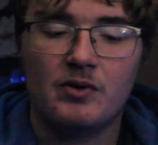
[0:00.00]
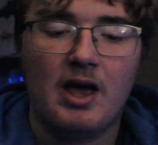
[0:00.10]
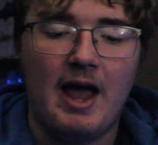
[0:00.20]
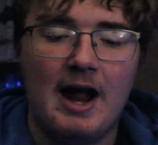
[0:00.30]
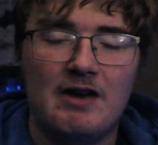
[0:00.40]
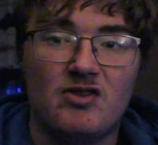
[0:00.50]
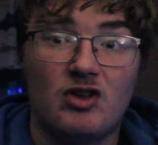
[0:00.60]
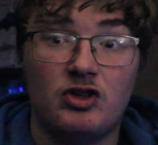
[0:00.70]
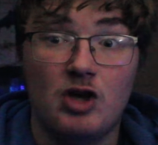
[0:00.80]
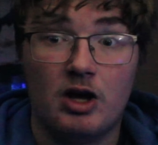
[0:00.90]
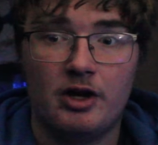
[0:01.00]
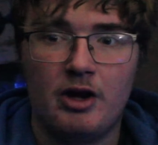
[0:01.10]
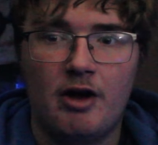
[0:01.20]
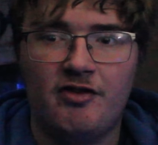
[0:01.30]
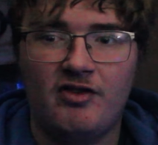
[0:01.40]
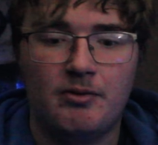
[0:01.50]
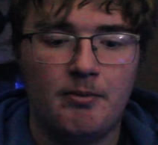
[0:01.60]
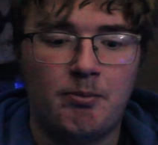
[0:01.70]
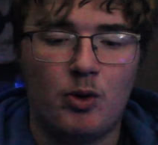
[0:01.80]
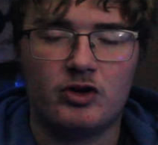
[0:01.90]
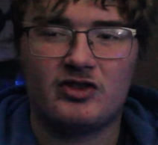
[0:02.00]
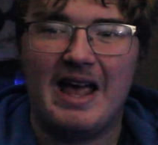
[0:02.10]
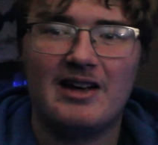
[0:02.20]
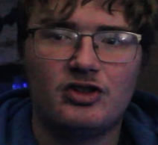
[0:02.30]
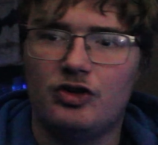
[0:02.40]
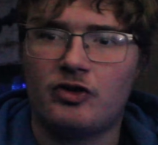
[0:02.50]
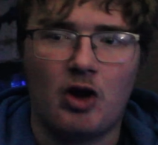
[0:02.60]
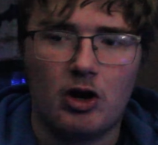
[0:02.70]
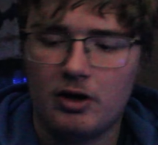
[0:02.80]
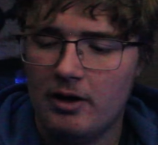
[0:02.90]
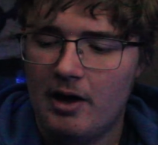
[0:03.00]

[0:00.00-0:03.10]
and if it's a young enough Port Jackson shark,